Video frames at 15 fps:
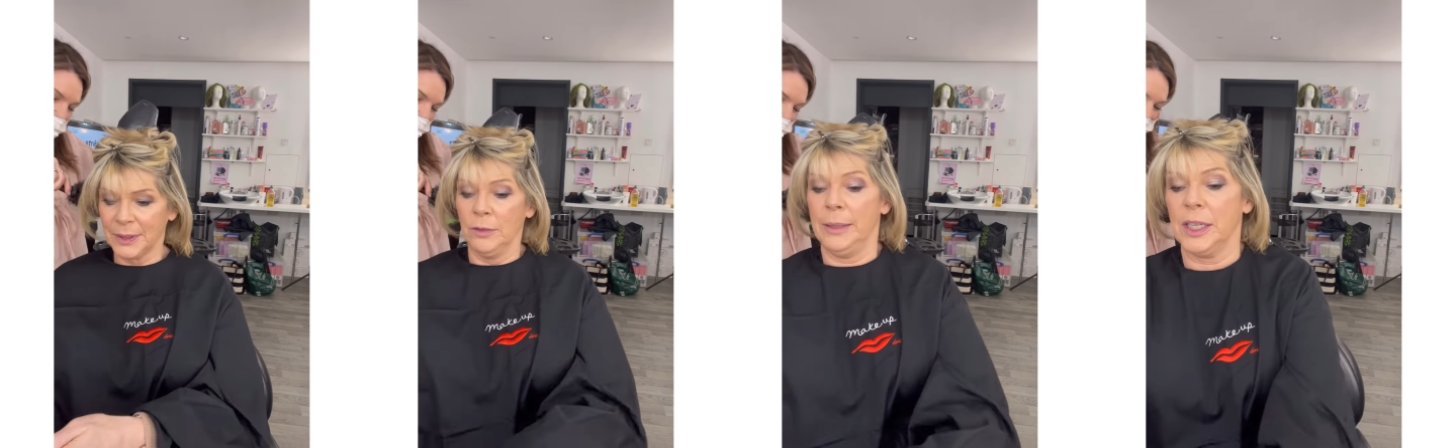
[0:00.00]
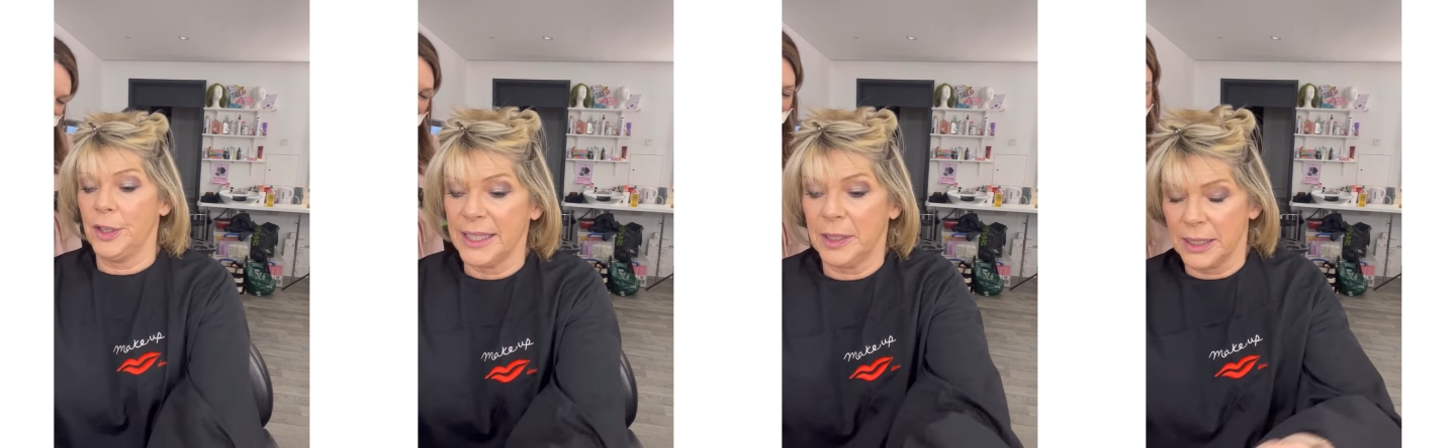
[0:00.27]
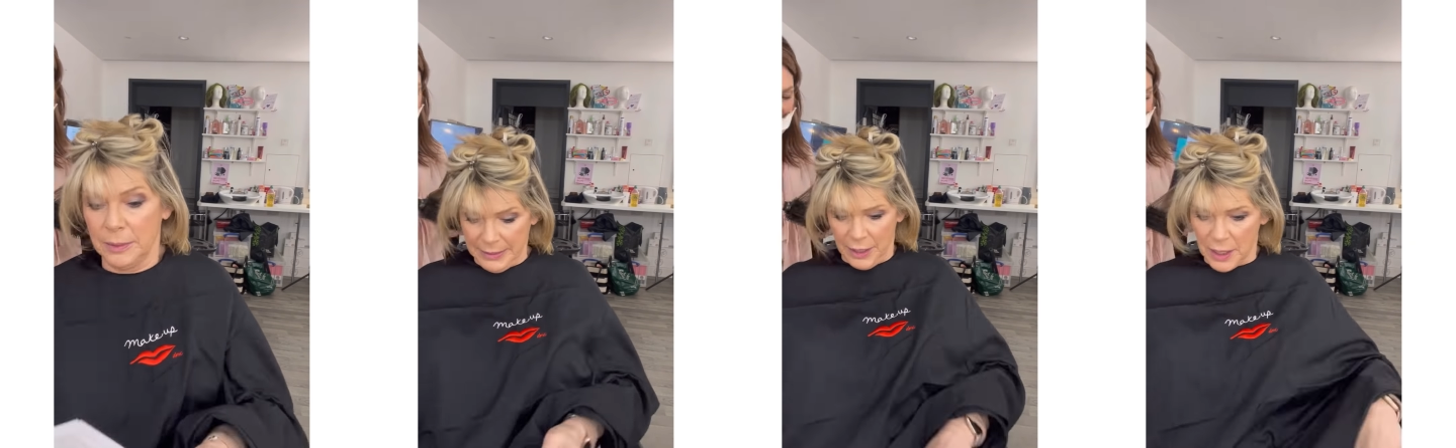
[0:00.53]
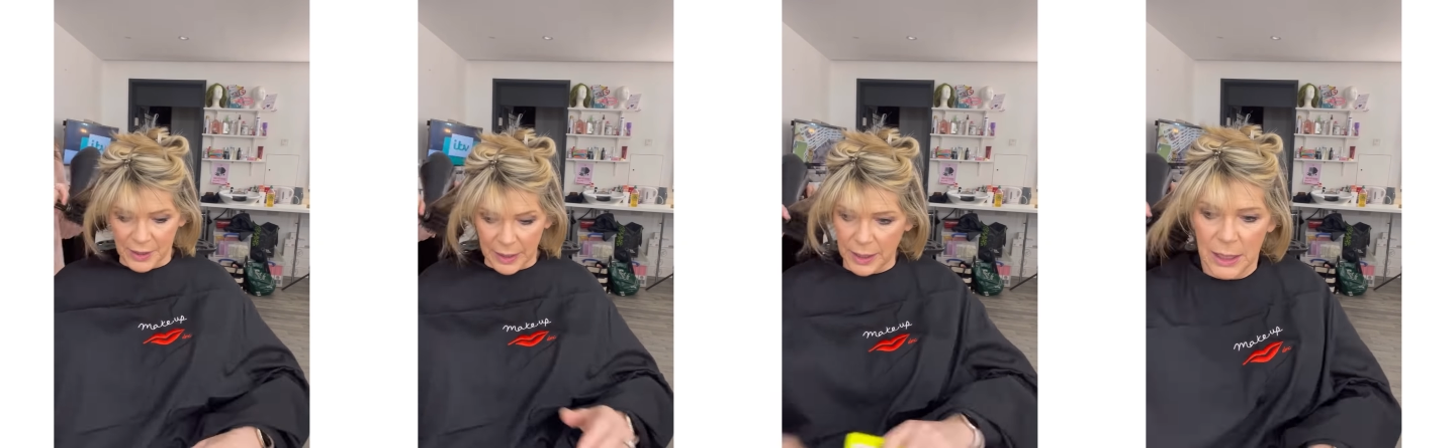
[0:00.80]
Spray that
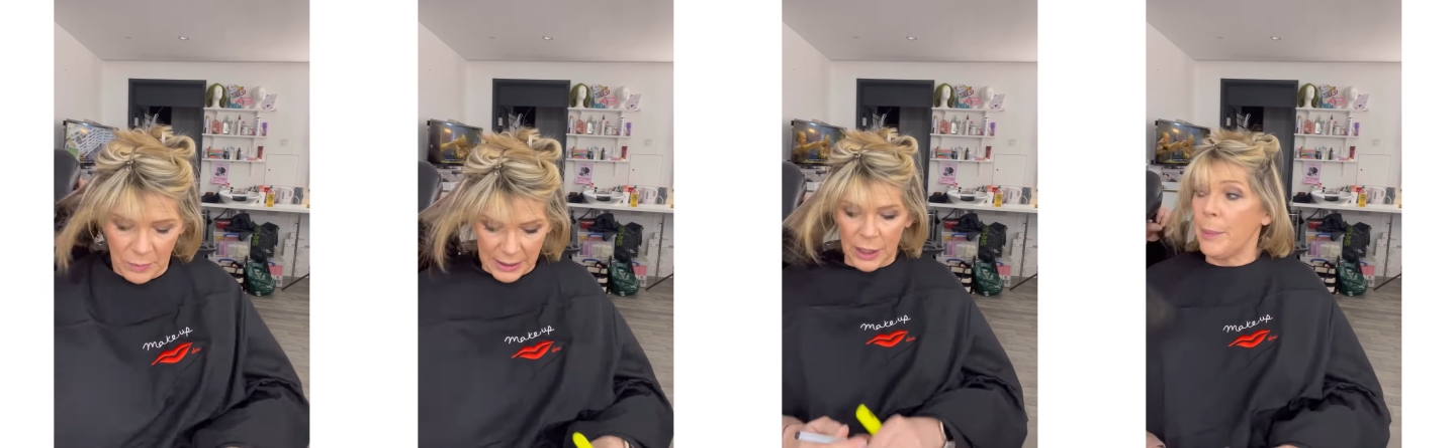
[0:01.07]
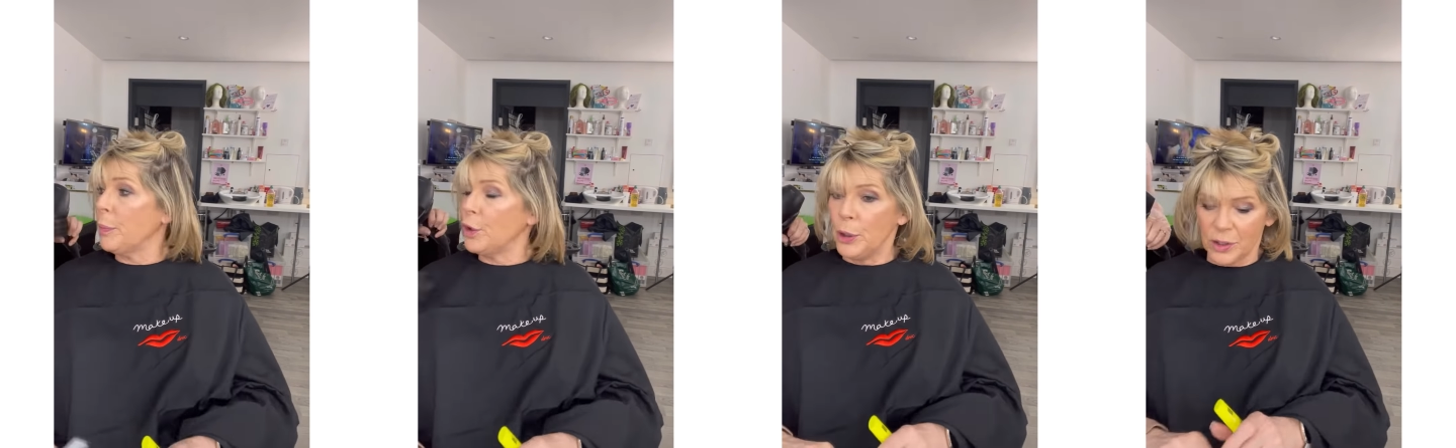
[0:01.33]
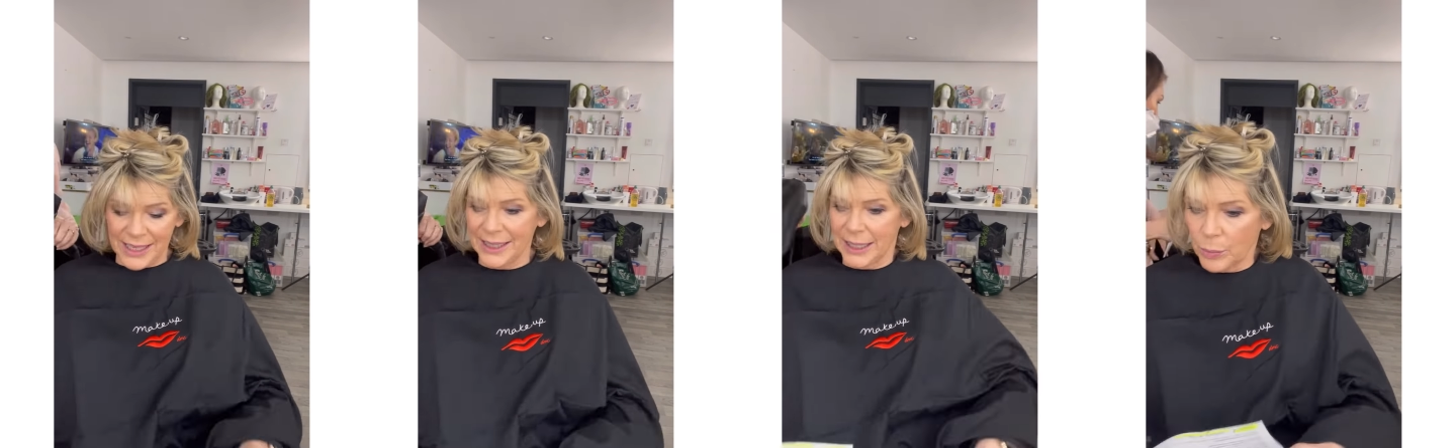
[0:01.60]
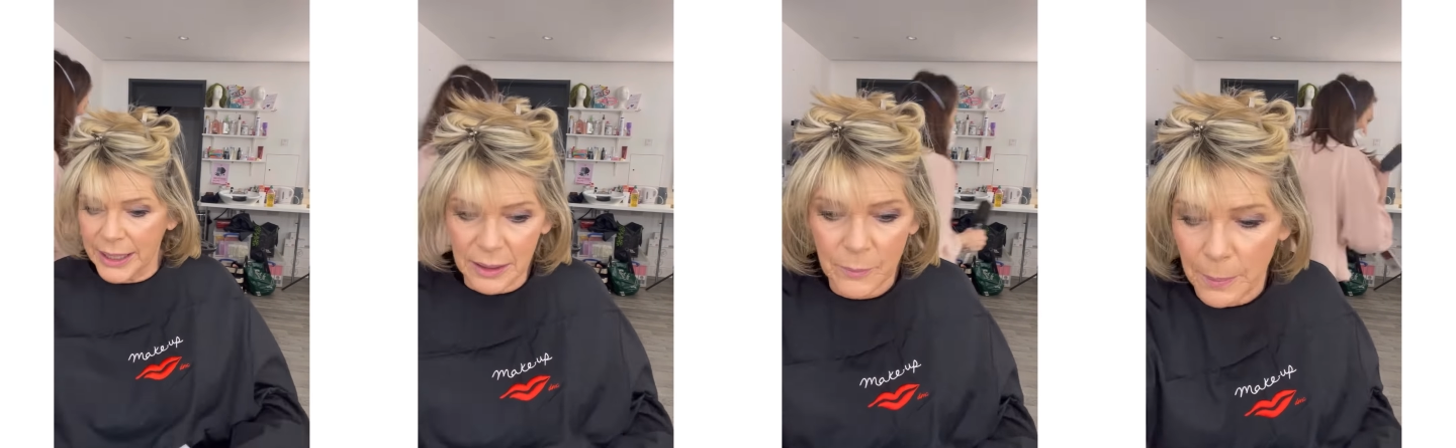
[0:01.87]
all over
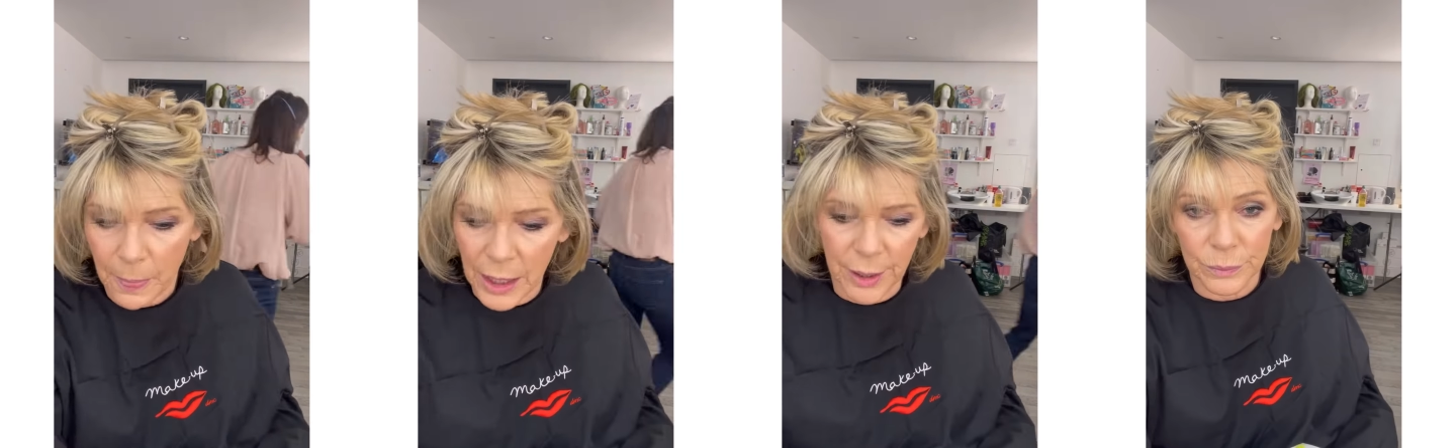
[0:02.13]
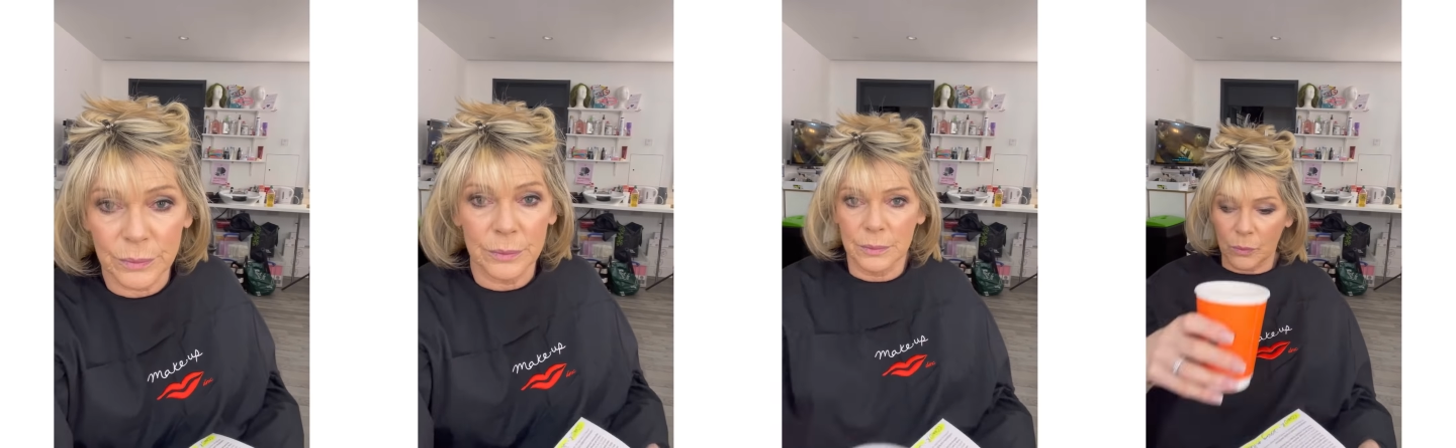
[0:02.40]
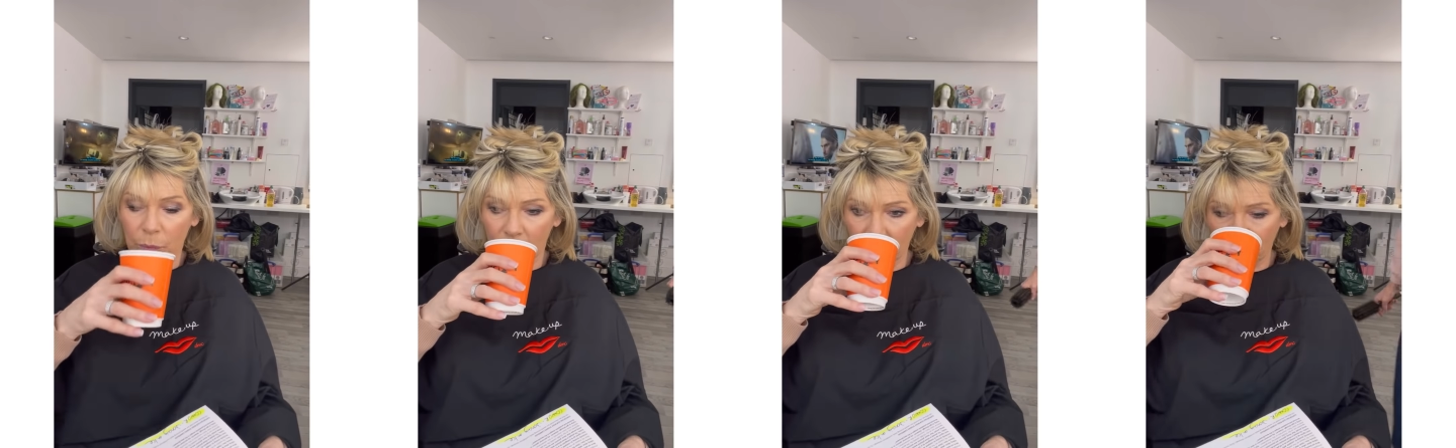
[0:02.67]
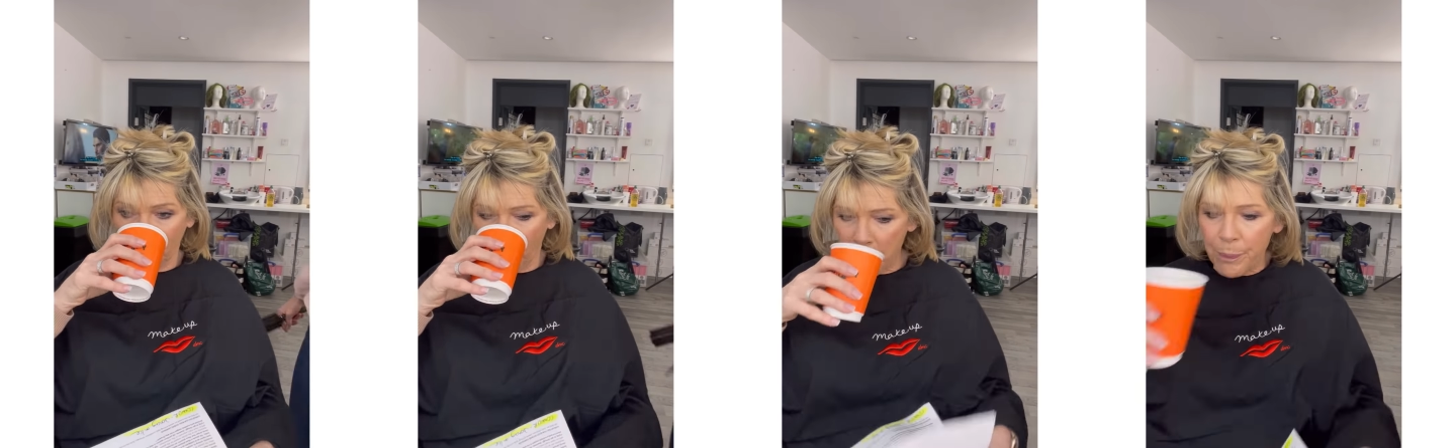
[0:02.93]
each
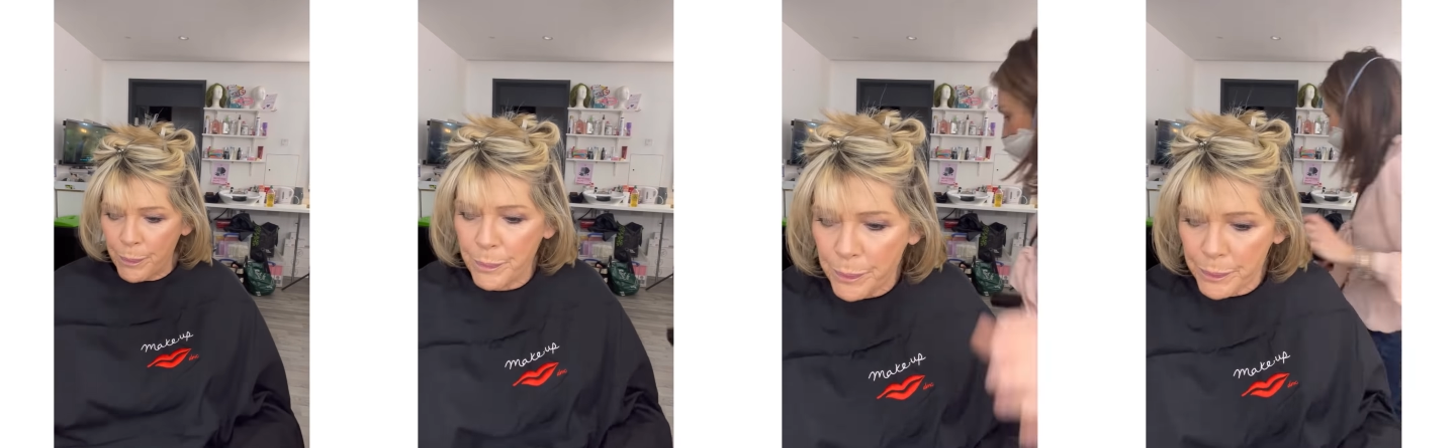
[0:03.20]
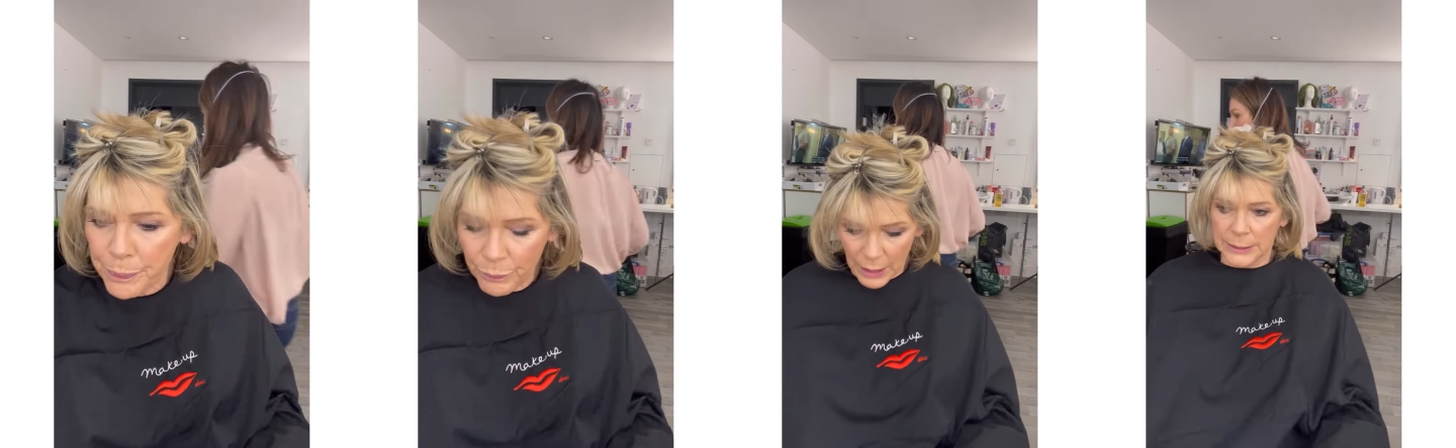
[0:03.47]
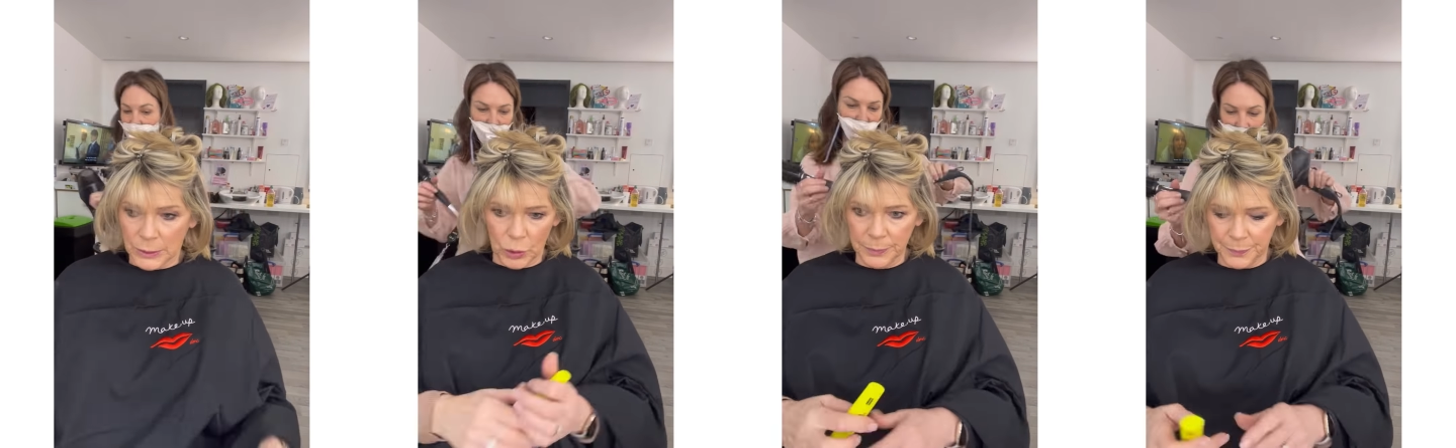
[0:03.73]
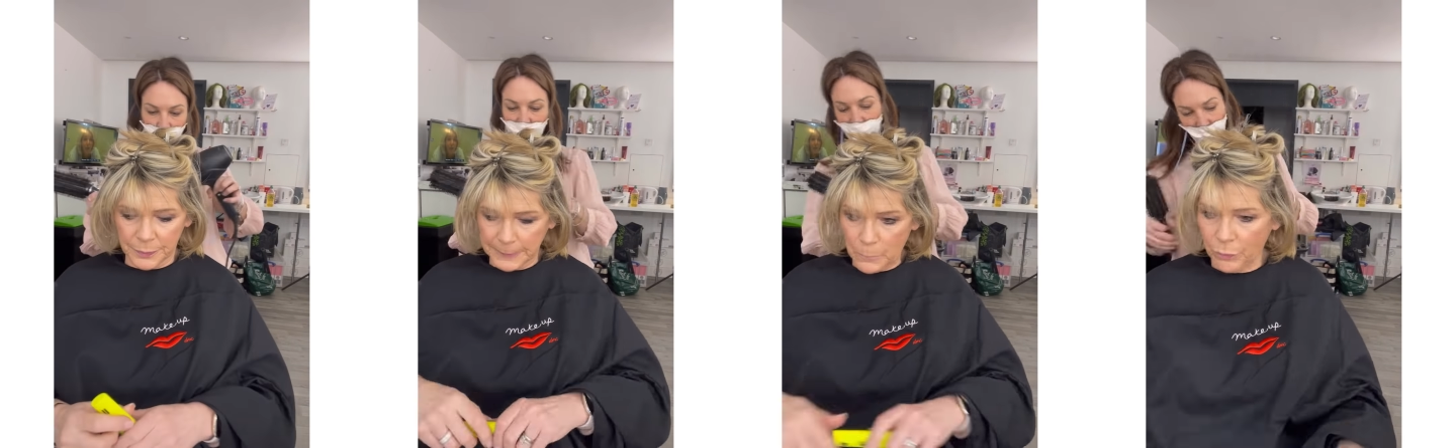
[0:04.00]
section and then blow
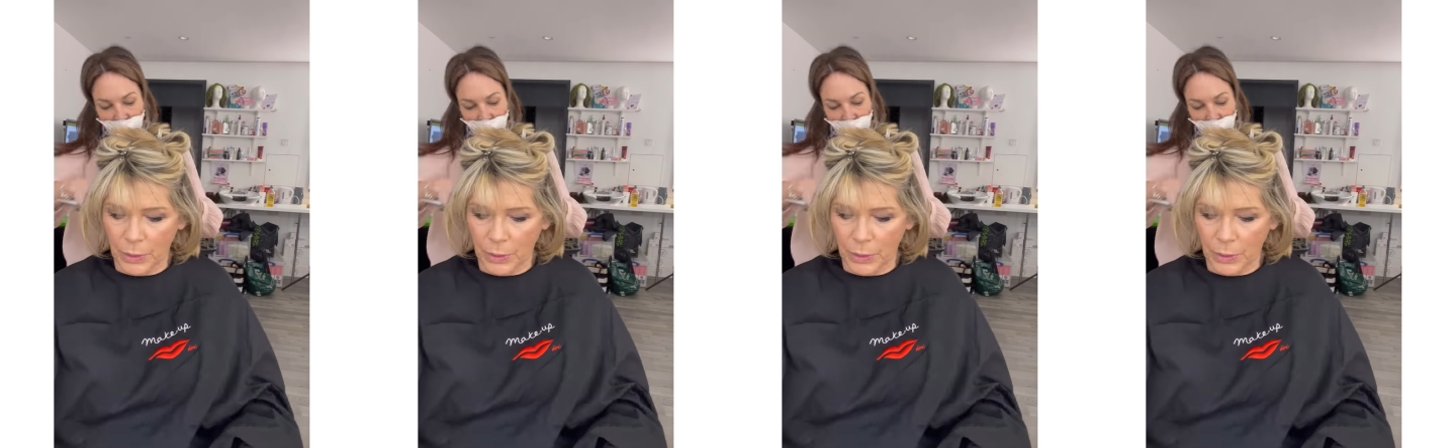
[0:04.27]
dry.